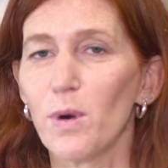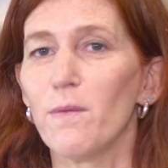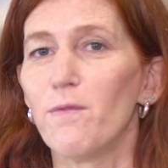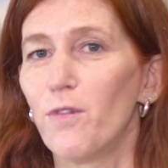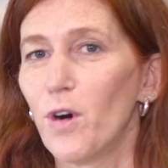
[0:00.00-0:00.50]

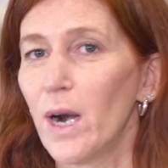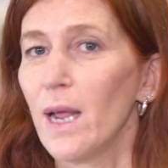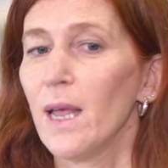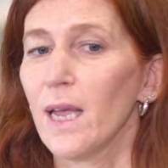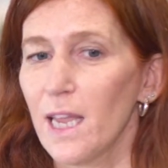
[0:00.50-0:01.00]
room for
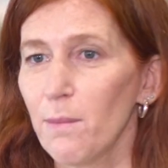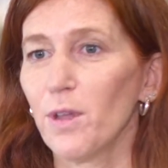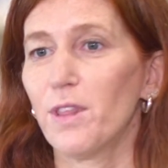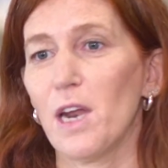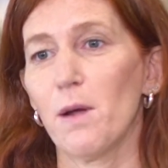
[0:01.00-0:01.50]

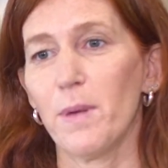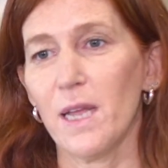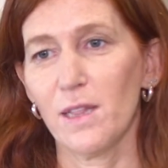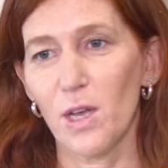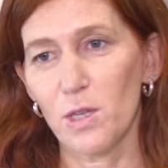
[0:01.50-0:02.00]
chemotherapy
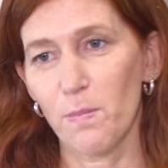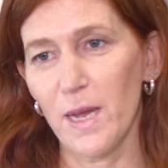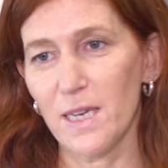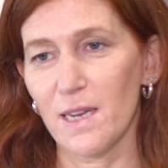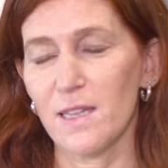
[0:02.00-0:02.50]
in those
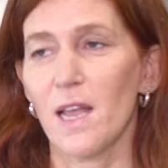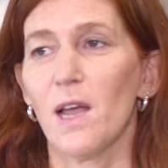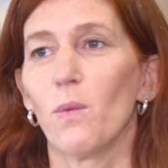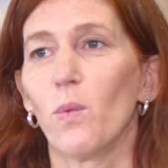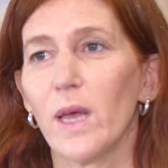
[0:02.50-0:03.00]
patients
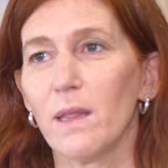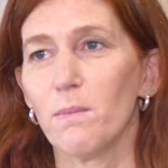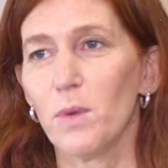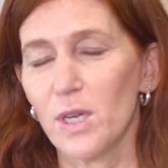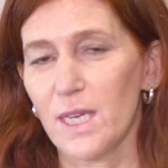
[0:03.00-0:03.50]
with
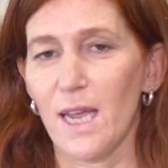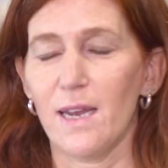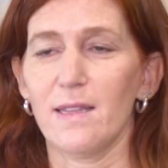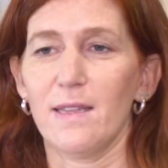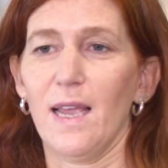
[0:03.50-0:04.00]

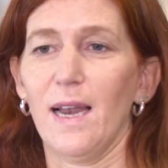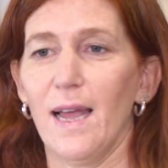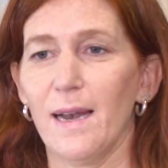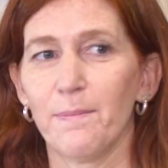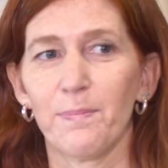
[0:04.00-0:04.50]
mutated
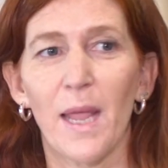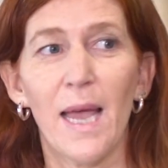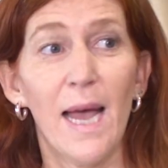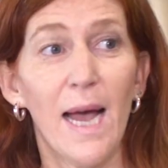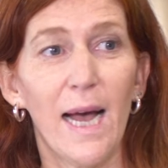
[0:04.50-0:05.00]
CLL.
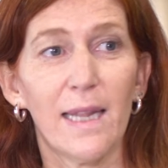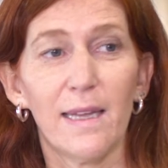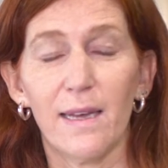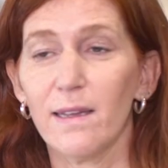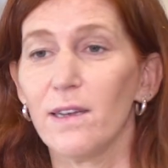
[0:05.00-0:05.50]
And
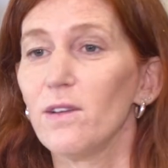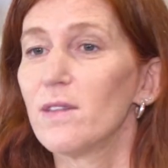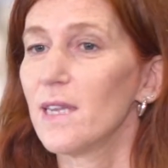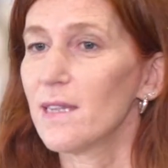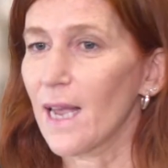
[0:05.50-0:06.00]
the other
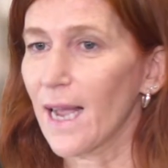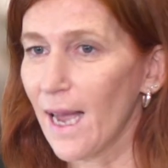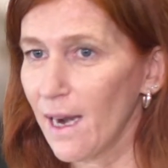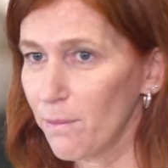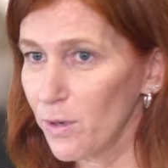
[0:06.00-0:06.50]
news is
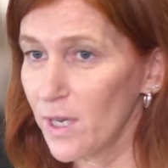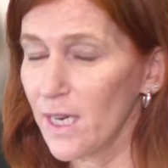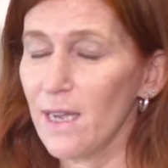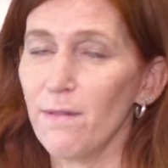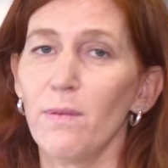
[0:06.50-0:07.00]

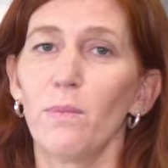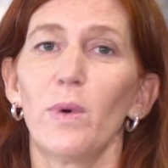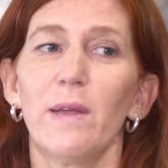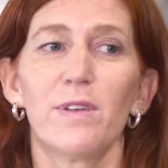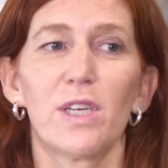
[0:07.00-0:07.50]
acalabrutinib.
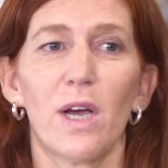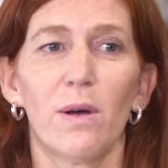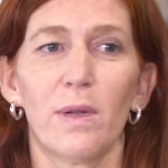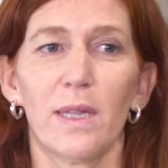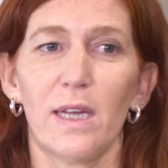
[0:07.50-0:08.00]
We've
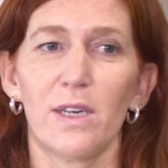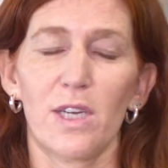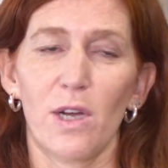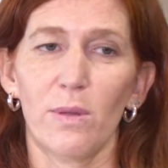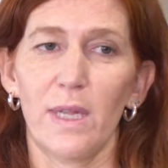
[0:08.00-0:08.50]
shown, they
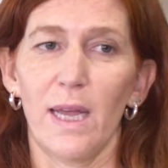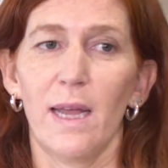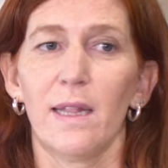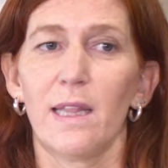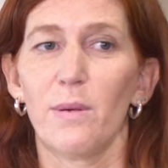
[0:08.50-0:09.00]
shown the,
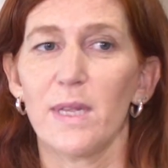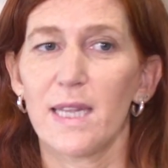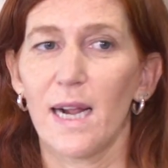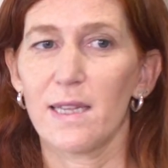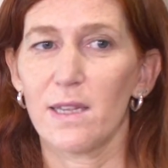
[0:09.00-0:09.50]
the
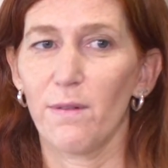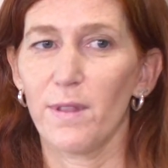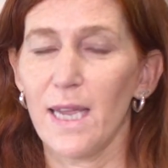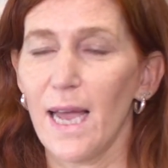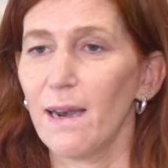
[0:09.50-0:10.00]
results of
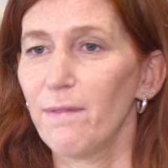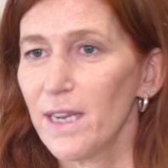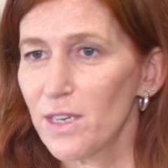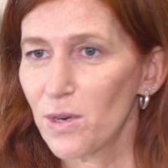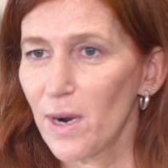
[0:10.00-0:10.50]
the
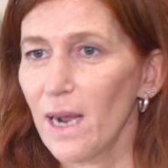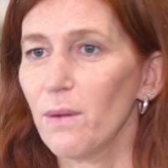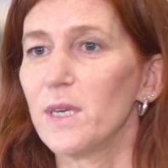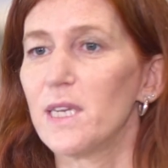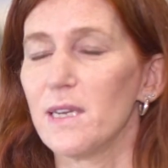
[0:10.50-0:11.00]
ELEVATE trial,
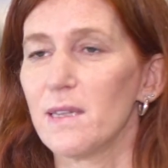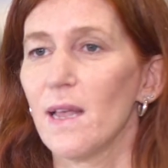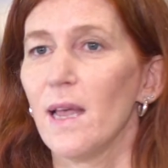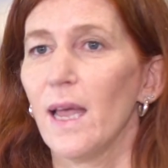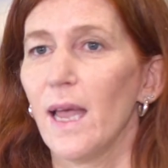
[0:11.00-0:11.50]
which is
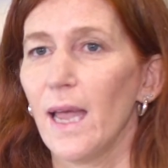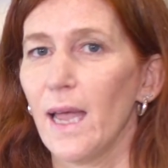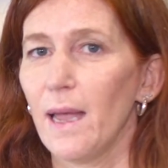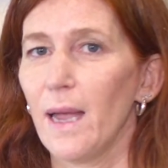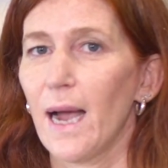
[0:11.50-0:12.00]
uh,
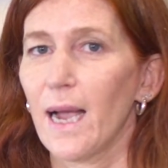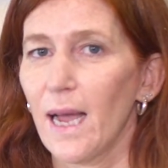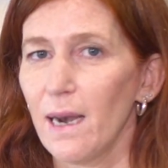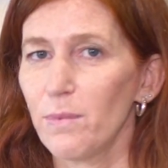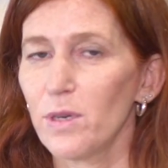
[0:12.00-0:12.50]

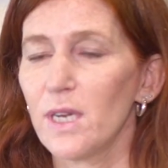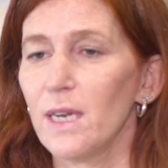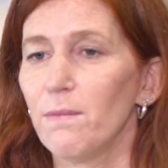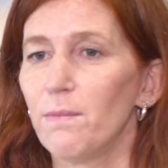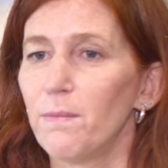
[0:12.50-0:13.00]

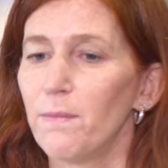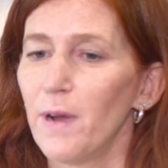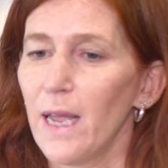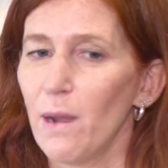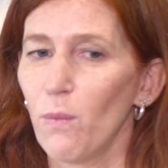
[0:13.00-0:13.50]
acalabrutinib
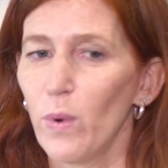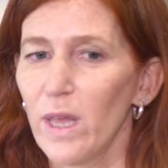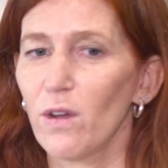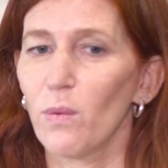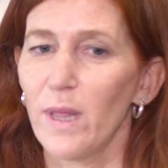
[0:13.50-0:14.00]
uh,
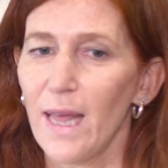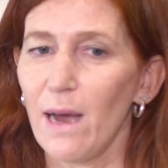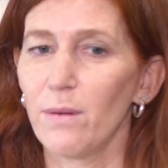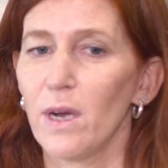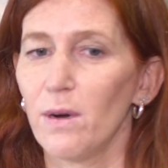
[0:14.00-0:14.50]
with or
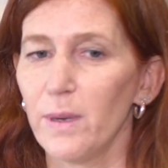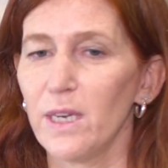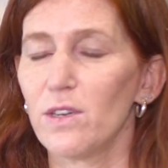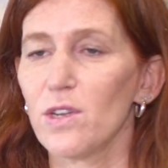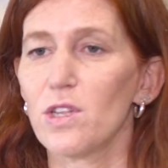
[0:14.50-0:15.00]
without
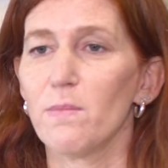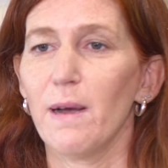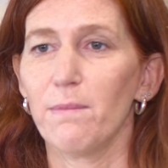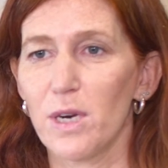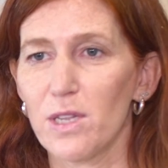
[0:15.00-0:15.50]

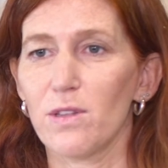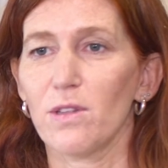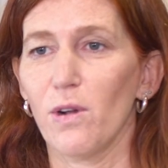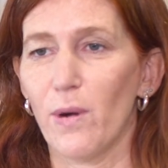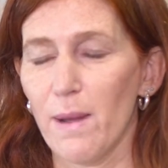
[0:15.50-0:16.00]
obinutuzumab versus
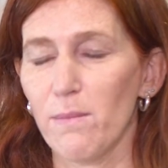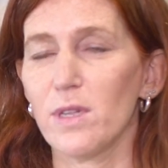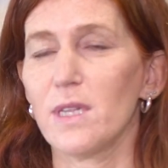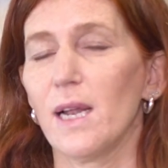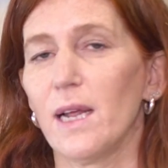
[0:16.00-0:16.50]

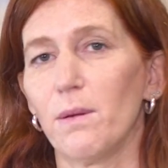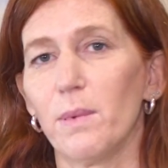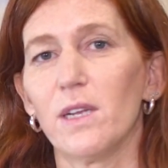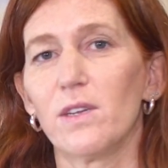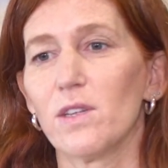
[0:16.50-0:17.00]
chlorambucil and
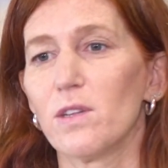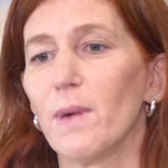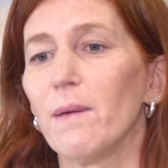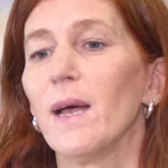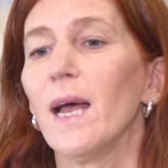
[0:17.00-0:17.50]

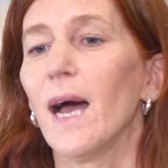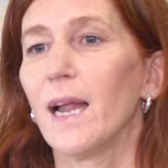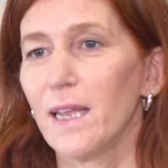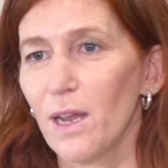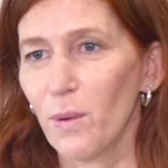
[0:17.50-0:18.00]
obinutuzumab.
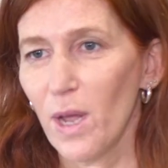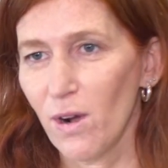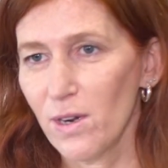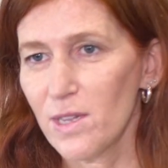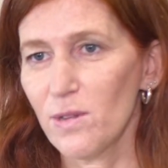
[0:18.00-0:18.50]
And here we
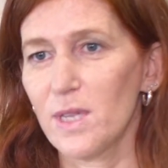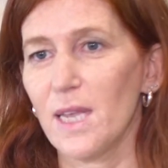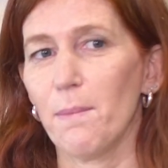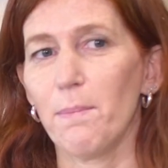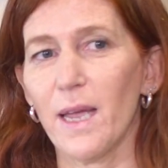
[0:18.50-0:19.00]
also
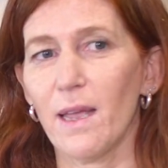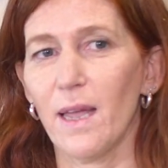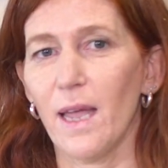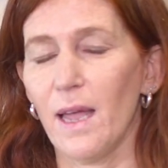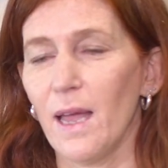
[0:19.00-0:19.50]
see a big
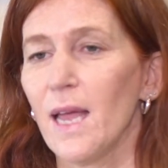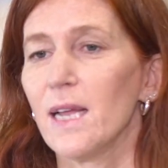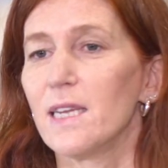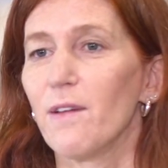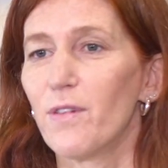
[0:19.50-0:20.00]
uh,
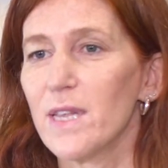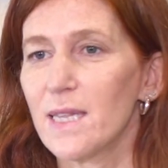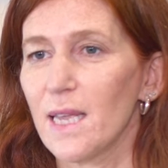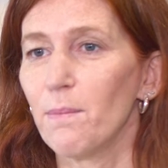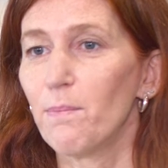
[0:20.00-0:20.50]

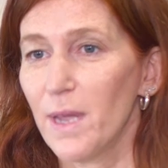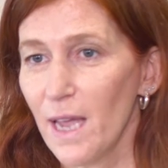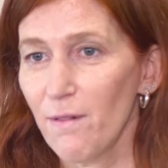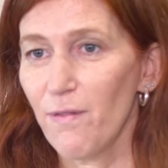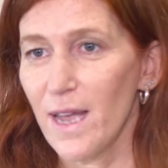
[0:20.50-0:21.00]
difference in
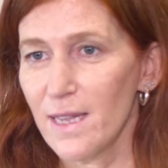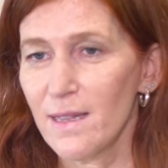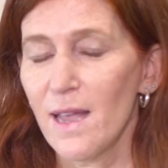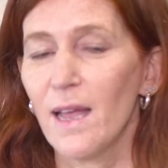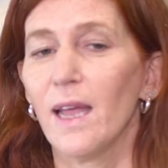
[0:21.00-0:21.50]
PFS
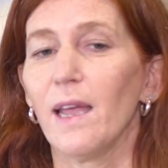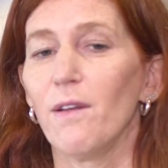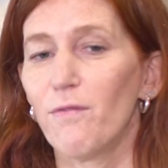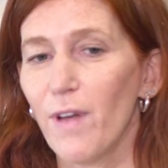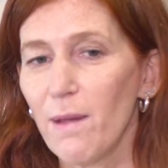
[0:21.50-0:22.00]

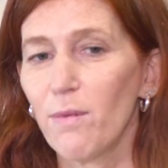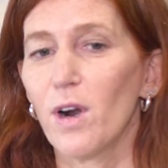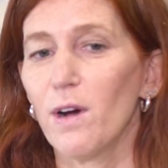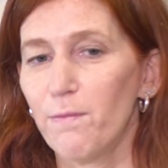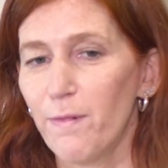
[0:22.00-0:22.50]
in favor
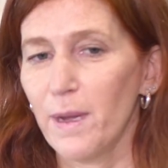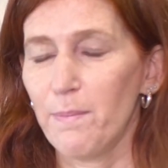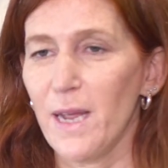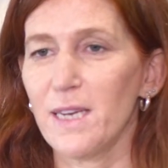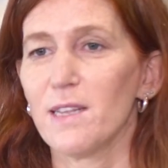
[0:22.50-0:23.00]
of
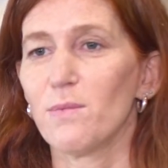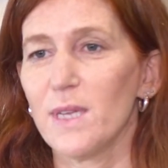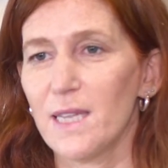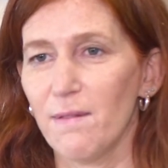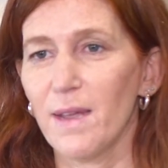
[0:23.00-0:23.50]
patients
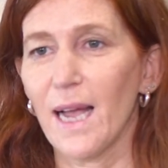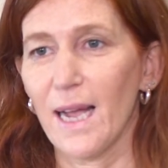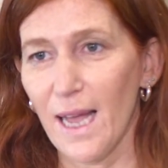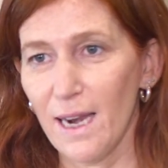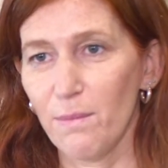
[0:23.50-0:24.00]
receiving a
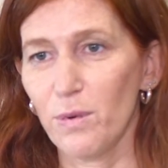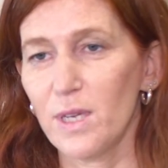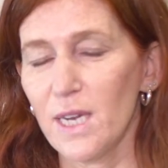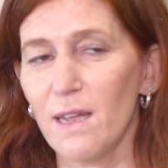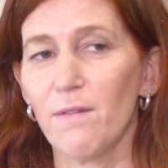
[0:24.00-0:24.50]

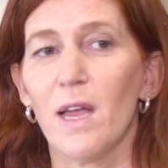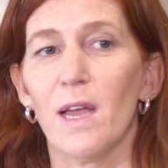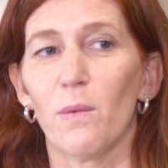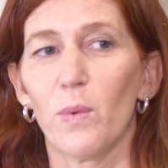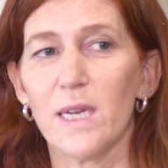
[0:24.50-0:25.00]
acalabrutinib,
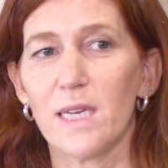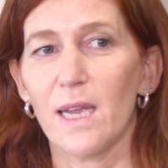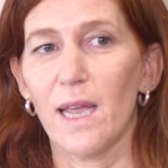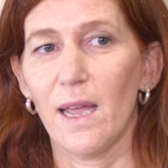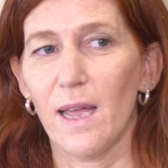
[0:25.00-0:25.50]
which
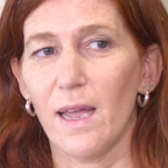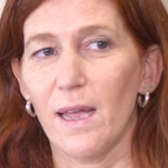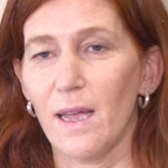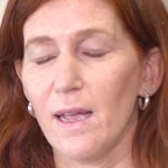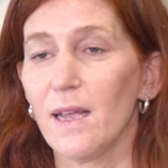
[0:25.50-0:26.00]

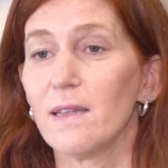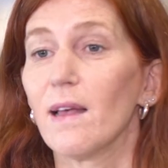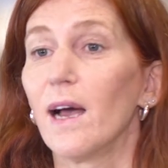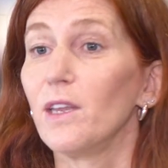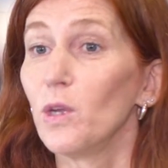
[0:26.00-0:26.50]
uh, is
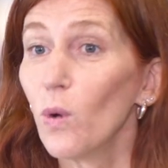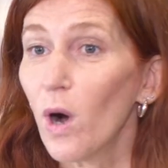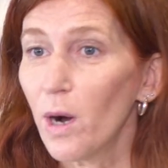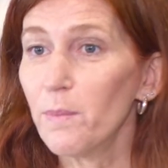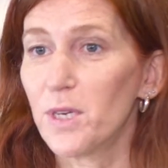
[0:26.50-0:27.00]
a new
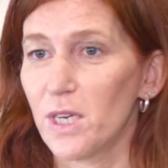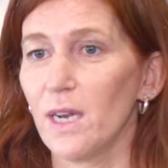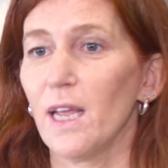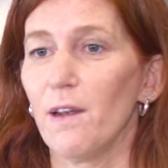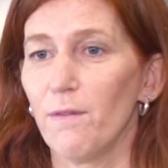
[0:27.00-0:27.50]

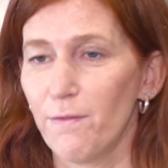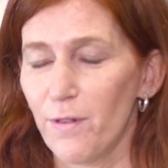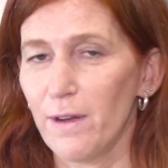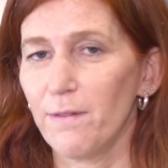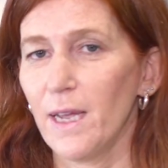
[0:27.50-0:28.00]
option in
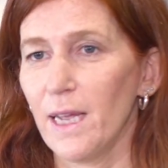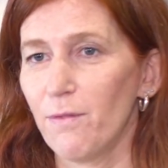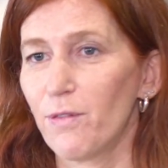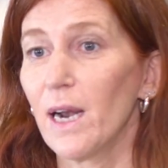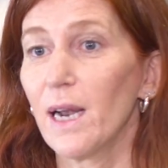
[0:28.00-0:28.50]
fr uh,
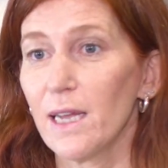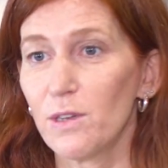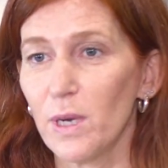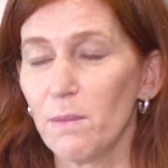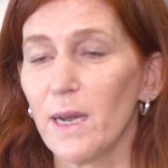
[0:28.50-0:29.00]
frontline
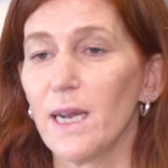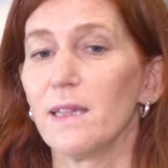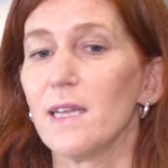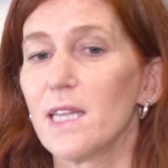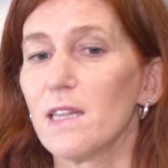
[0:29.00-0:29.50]
treatment,
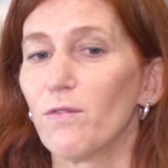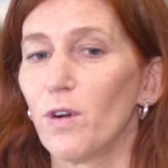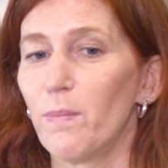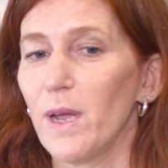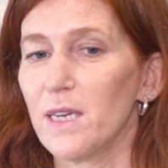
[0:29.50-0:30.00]
and this is
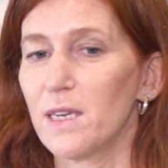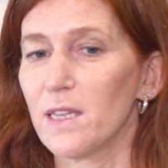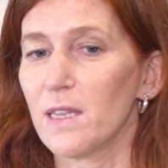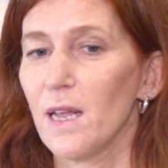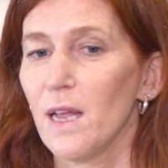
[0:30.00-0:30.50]
for
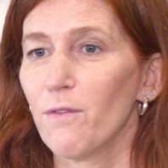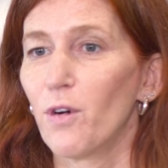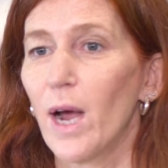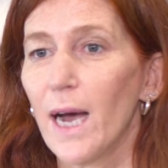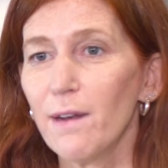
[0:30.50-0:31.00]
patients,
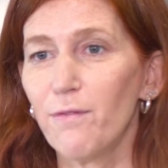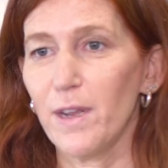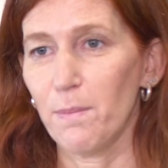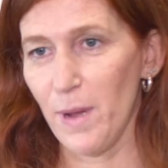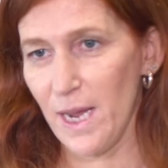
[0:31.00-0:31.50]
for
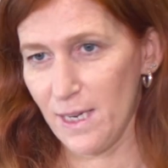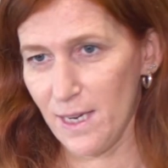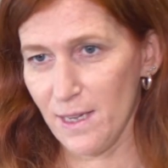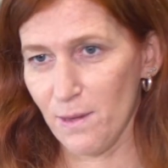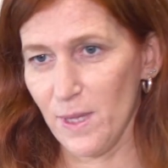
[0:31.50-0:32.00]
unfit
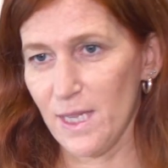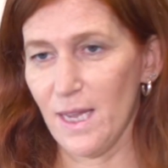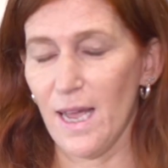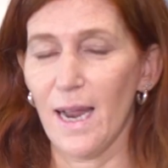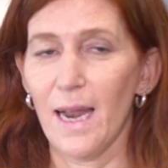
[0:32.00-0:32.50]
patients with
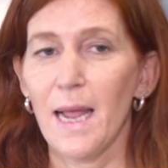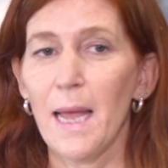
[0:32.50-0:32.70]
CLL.